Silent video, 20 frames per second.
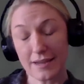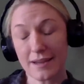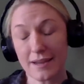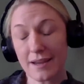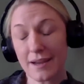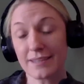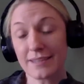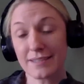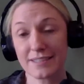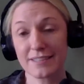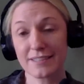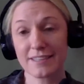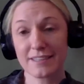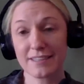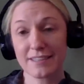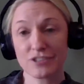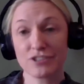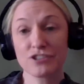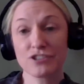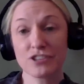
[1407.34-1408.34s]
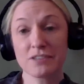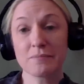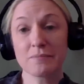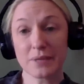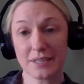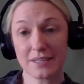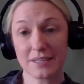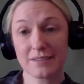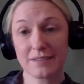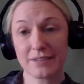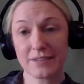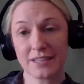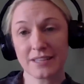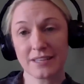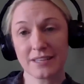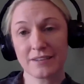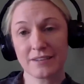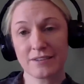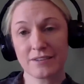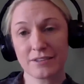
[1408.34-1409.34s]
Ideally, they should be, right?
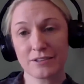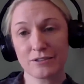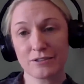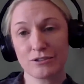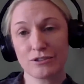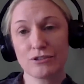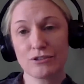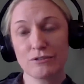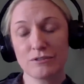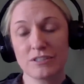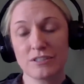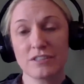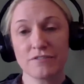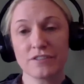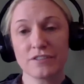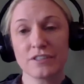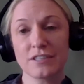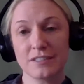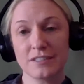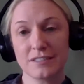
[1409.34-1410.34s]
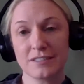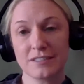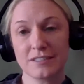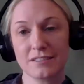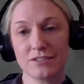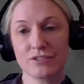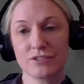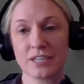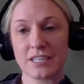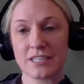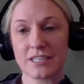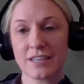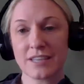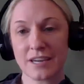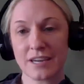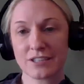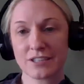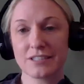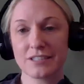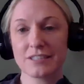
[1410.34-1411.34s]
They're two different
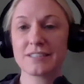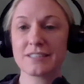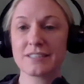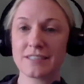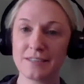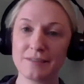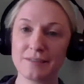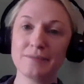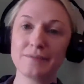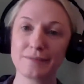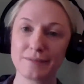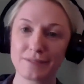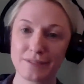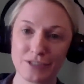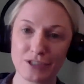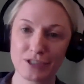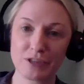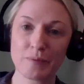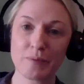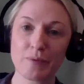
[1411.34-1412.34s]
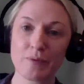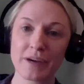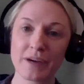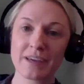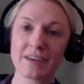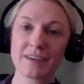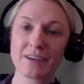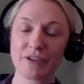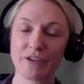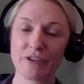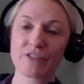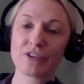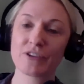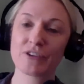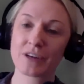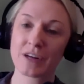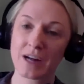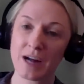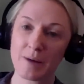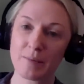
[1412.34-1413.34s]
transactions. And to your point, you know, if
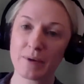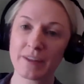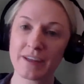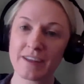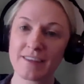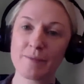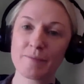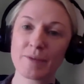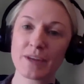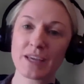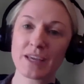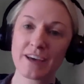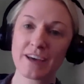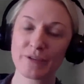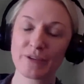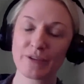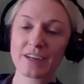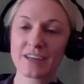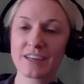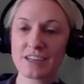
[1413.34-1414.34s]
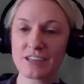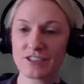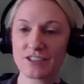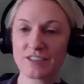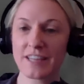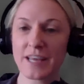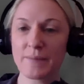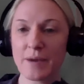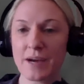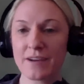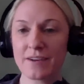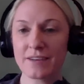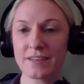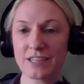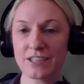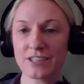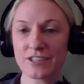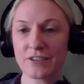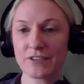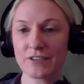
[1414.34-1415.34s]
they're coupling them together and conditioning them on
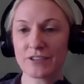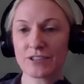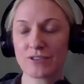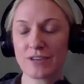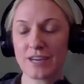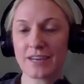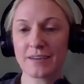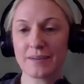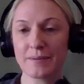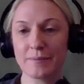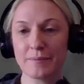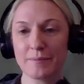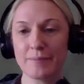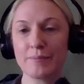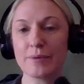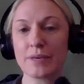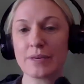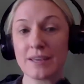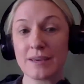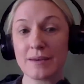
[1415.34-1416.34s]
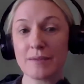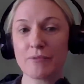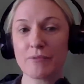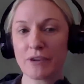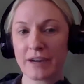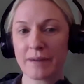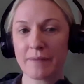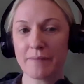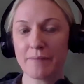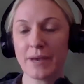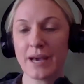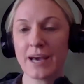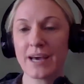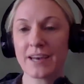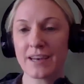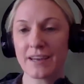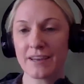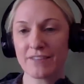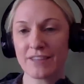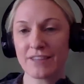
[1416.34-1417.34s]
each other to try to be more
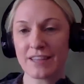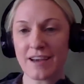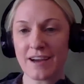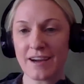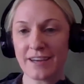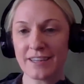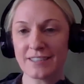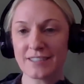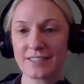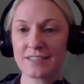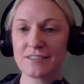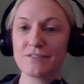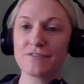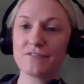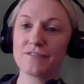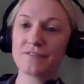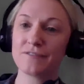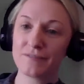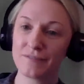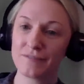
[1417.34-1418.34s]
competitive in the eyes of